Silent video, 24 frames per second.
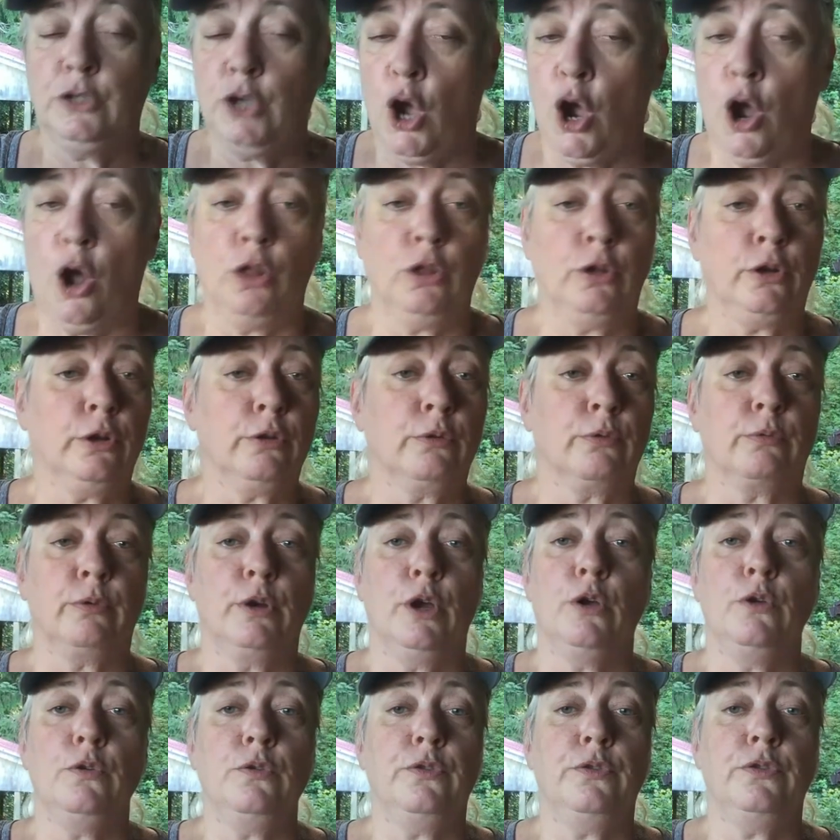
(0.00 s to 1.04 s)
taller
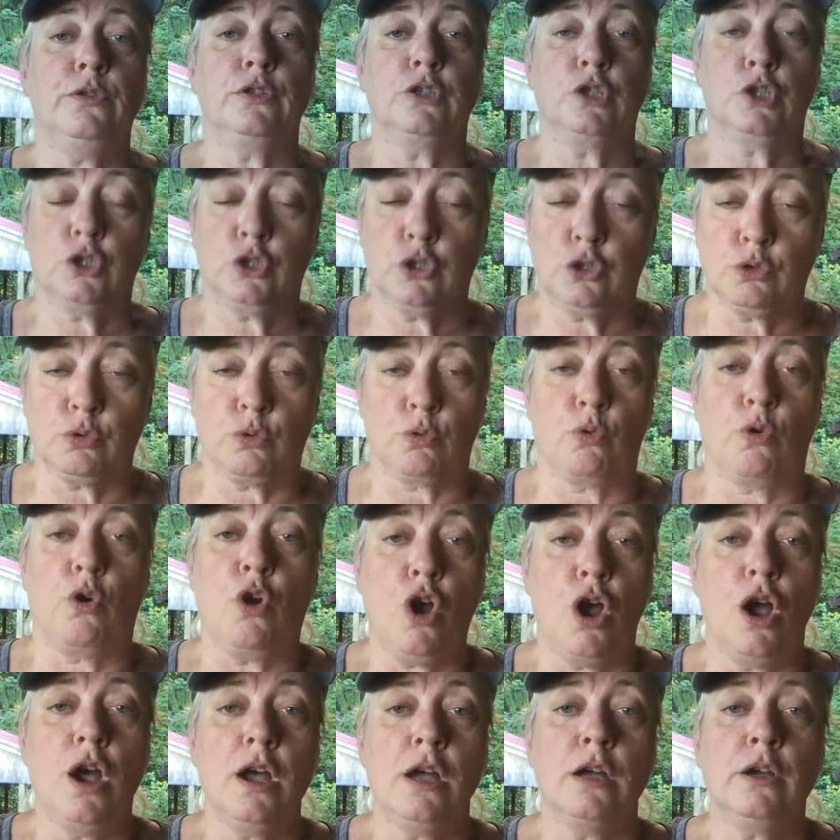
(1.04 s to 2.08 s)
growth,
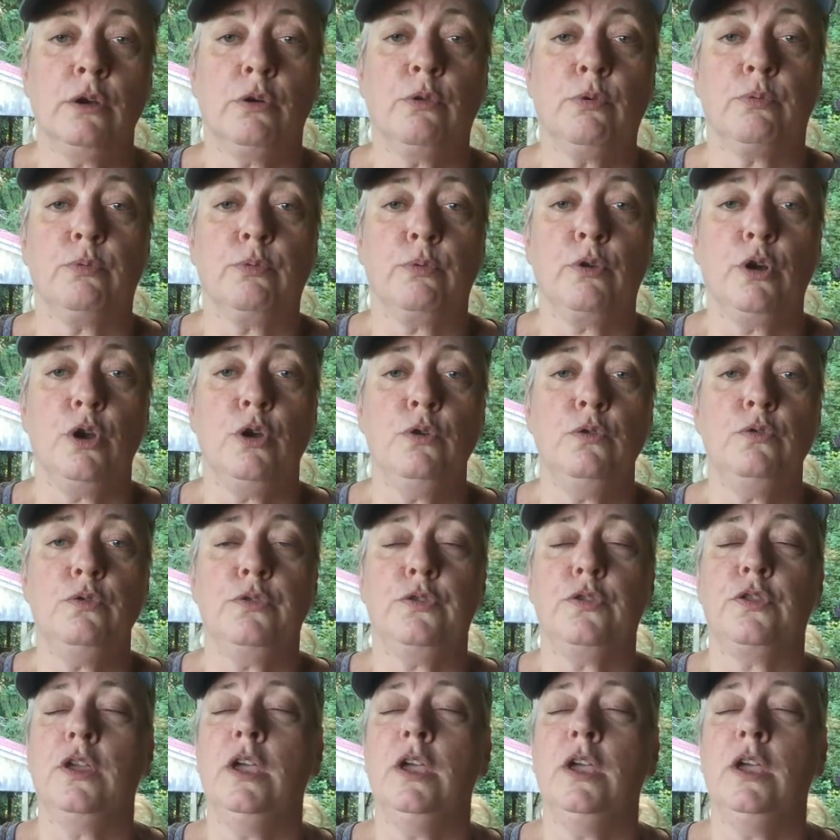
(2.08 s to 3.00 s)
strong growth.